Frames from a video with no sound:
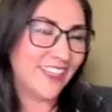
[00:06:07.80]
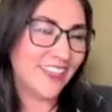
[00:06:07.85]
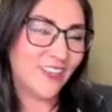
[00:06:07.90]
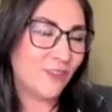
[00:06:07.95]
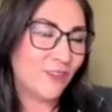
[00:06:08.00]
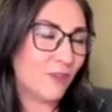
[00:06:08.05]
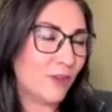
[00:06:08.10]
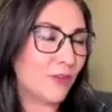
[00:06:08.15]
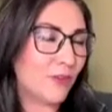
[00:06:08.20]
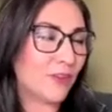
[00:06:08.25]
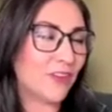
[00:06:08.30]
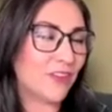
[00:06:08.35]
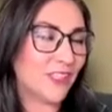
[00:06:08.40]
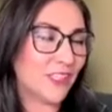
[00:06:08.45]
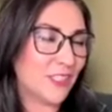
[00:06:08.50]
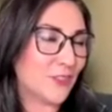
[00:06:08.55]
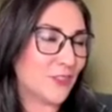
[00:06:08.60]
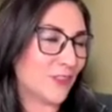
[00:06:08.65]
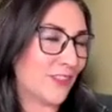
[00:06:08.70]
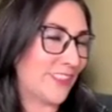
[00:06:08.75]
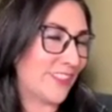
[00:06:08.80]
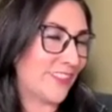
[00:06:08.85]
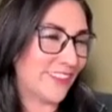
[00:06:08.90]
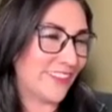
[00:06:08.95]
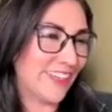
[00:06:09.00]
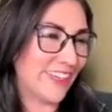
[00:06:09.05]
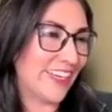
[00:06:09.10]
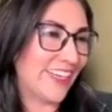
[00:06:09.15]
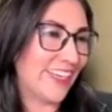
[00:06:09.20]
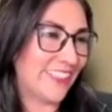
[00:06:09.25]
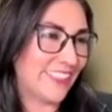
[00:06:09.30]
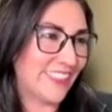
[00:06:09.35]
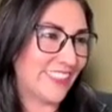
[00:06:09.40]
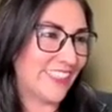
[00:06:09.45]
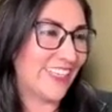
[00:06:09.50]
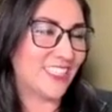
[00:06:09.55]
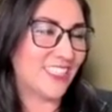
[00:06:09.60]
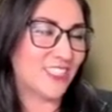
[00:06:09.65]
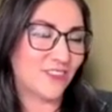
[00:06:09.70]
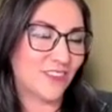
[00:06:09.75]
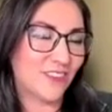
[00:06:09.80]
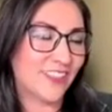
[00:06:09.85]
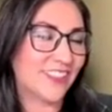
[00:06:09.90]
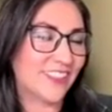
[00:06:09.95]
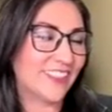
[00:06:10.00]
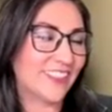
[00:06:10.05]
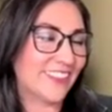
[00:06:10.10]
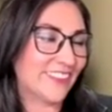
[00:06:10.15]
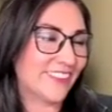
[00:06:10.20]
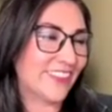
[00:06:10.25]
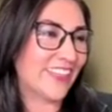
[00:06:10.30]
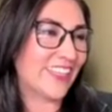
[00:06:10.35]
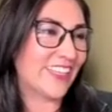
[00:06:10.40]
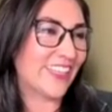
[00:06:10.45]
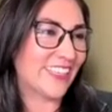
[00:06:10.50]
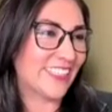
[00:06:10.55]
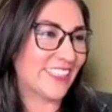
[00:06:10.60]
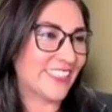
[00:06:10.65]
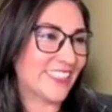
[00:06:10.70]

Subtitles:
we really enjoy doing it, and it's fun to do with the kids.